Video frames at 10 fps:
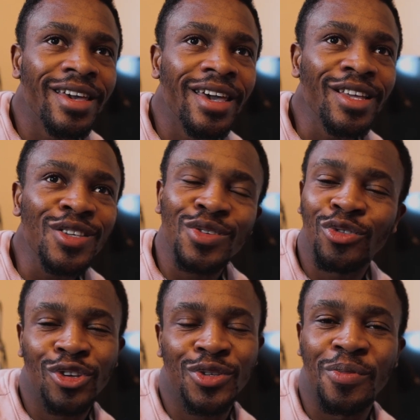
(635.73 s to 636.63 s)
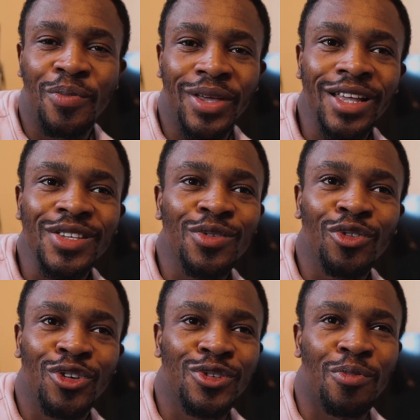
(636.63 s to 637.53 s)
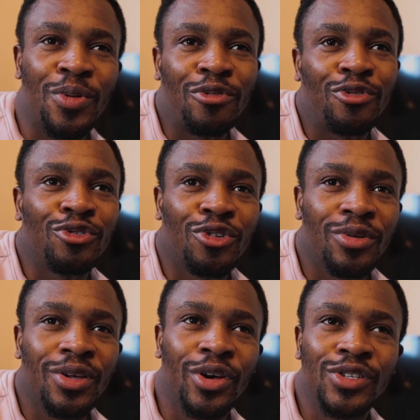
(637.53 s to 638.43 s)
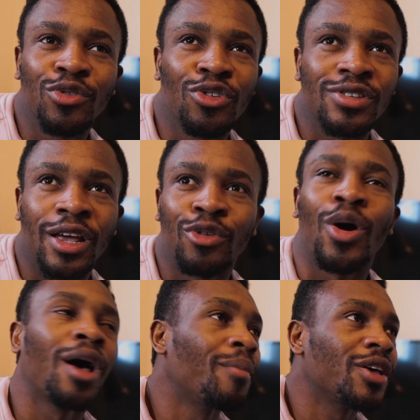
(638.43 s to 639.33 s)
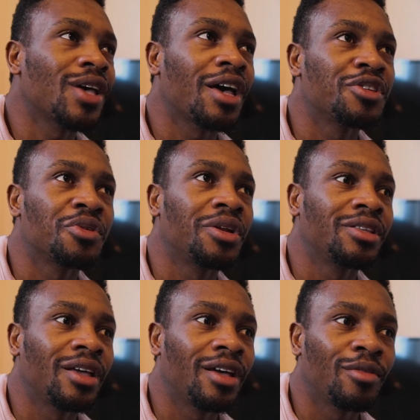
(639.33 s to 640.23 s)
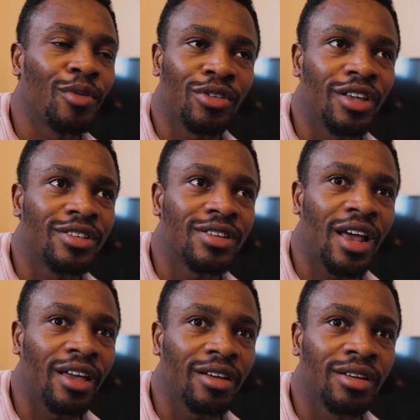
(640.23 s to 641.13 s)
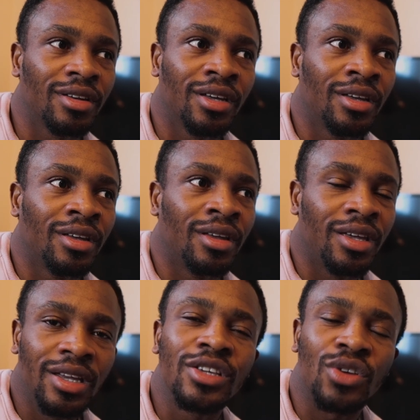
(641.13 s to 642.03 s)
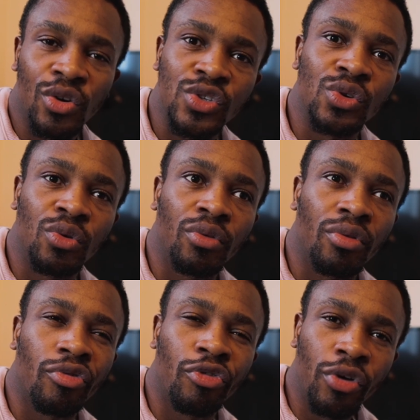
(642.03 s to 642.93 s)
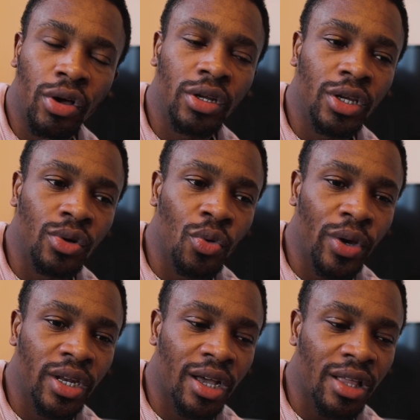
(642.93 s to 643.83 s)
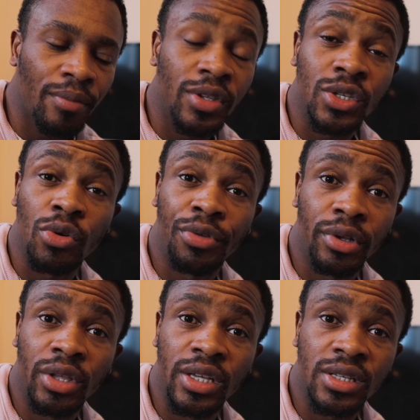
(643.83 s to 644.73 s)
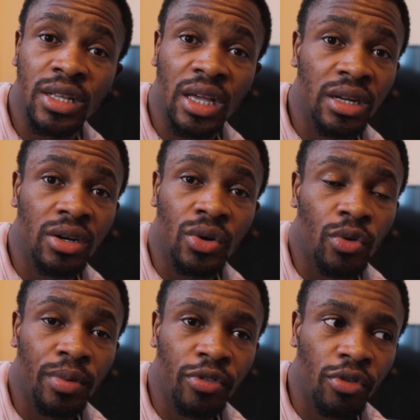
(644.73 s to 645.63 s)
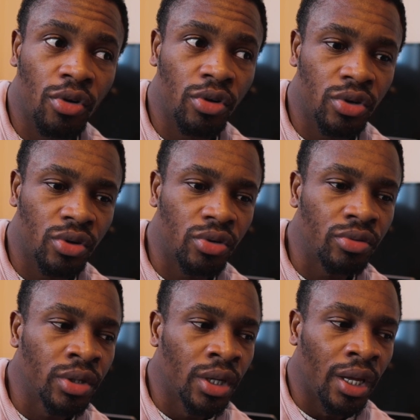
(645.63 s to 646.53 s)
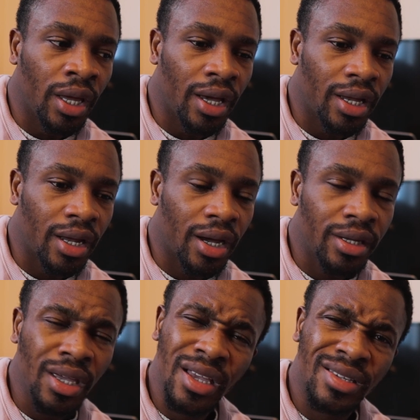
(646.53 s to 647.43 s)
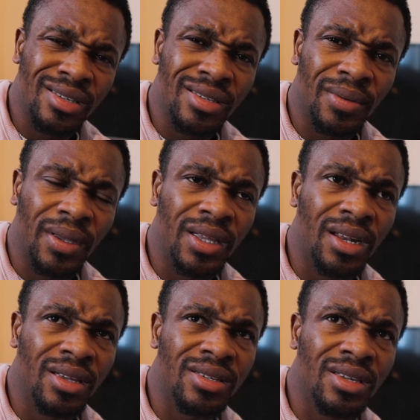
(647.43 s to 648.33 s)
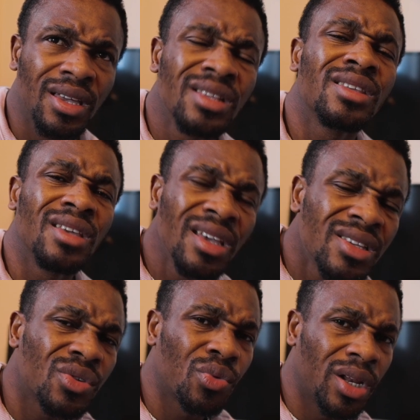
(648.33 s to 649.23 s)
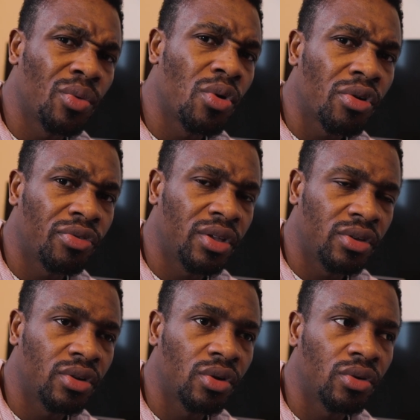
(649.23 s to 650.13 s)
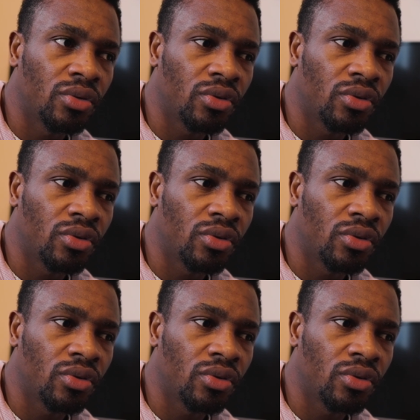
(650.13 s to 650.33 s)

it's not just a painful journey, or it's not just like, you know, I'm isolated, but it's like, it is also fun in the way that I'm discovering things that I didn't know before, you know. And yes, it is, it's really worth it, you know.